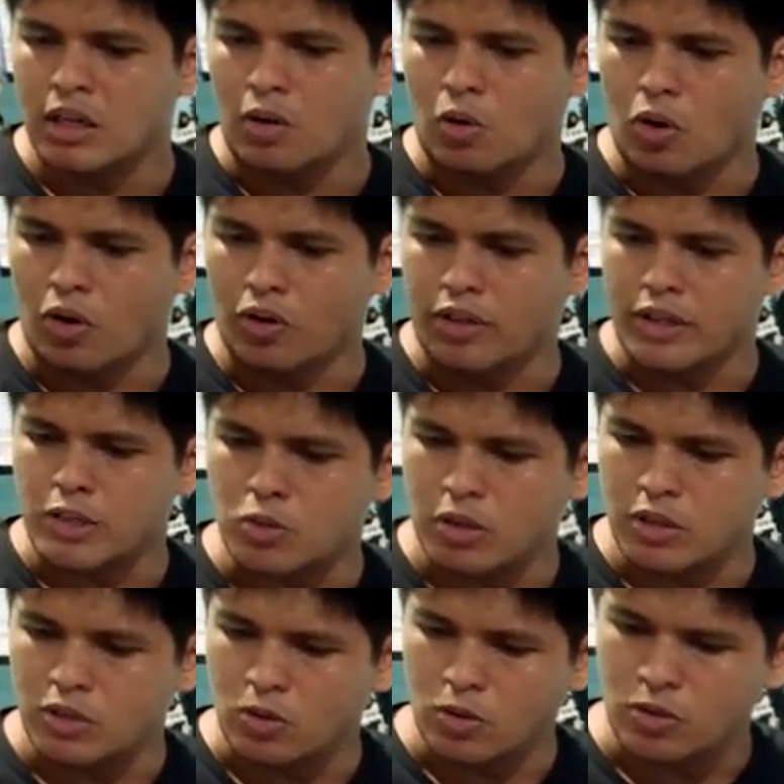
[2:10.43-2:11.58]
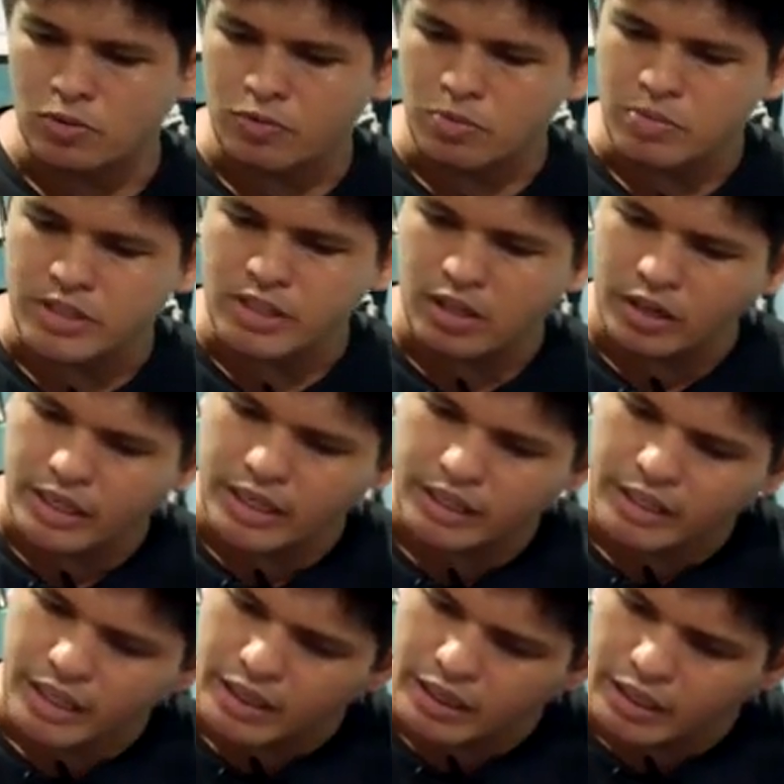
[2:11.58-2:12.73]
Or this one's also from
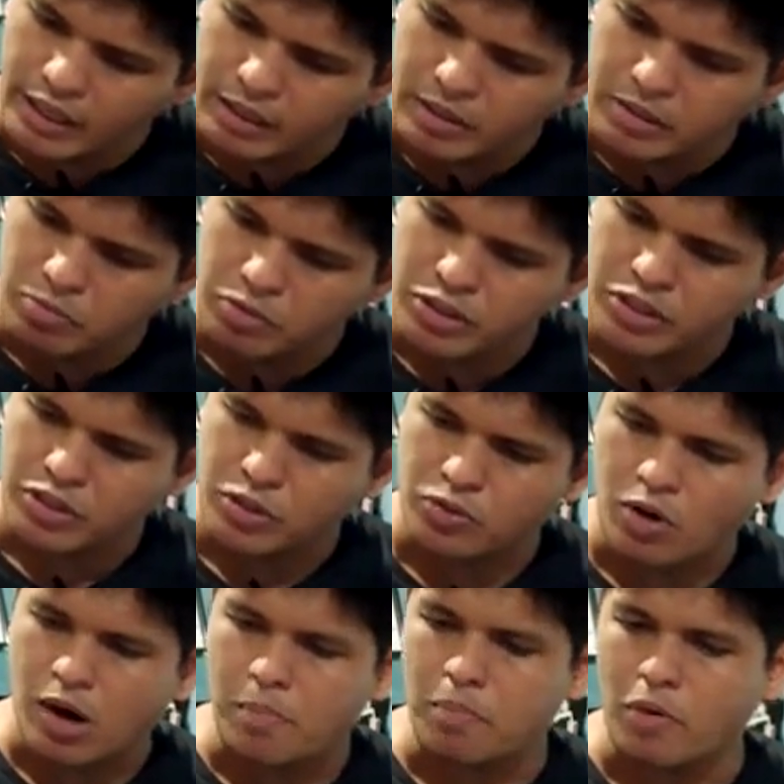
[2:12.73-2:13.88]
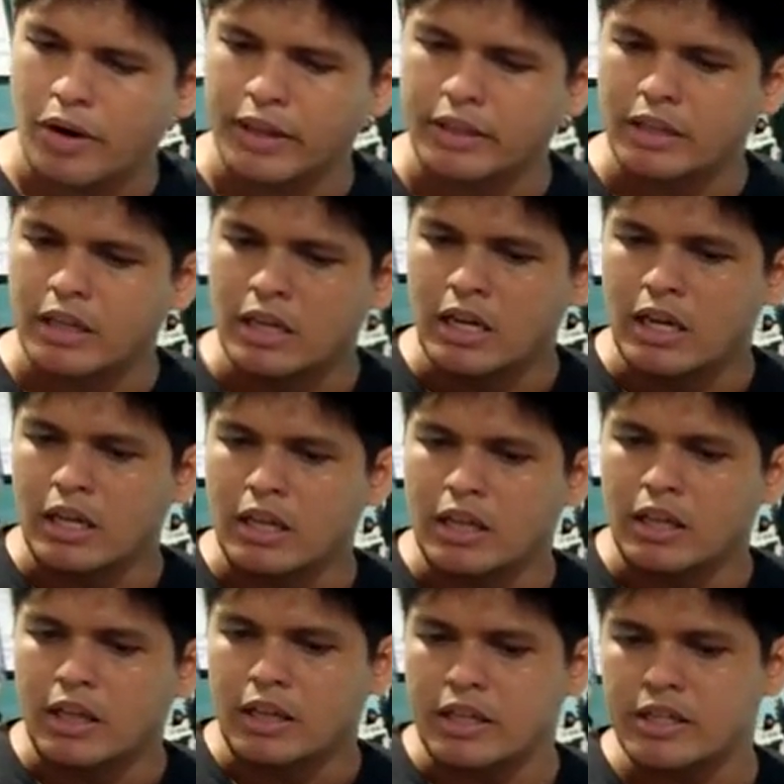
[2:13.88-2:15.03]
CRKT, I think, which is a drop point.
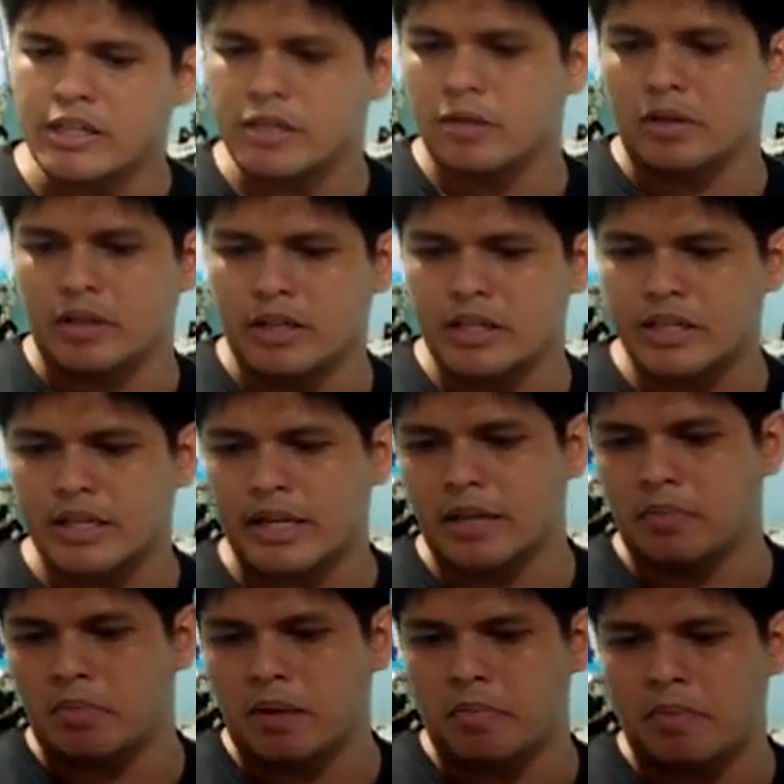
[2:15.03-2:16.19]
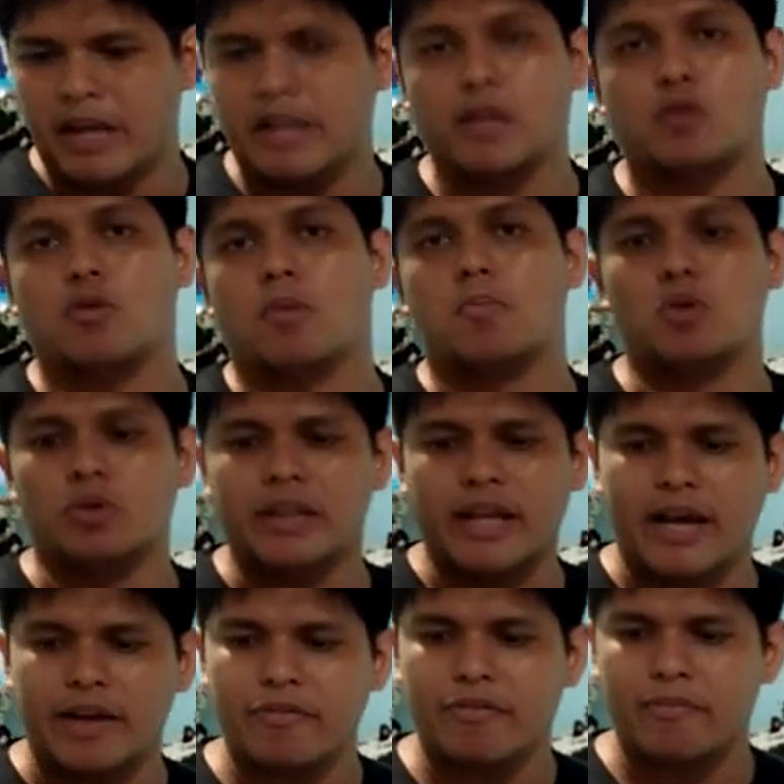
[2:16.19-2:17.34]
This can be made into a boot
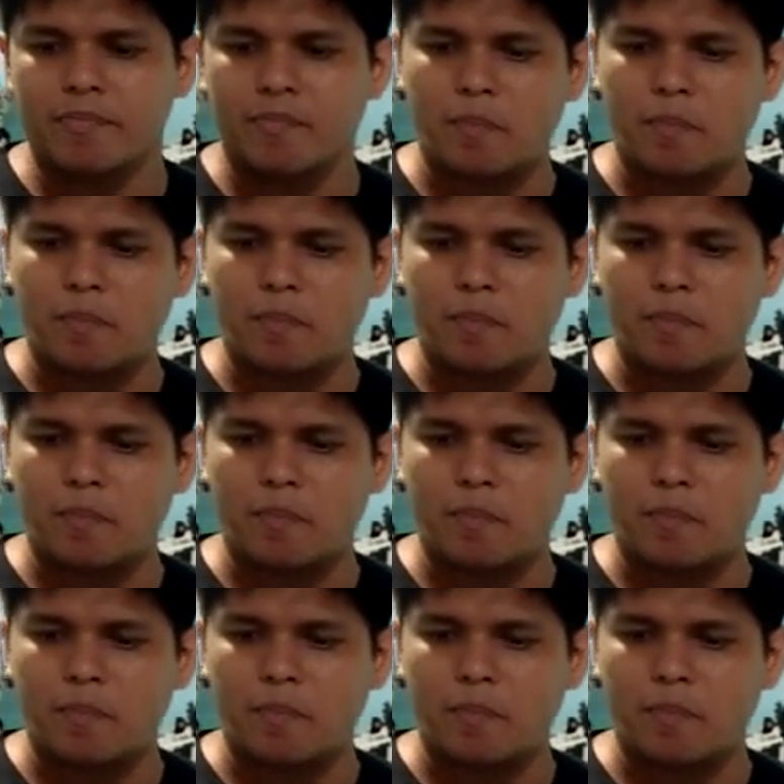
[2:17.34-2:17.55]
knife.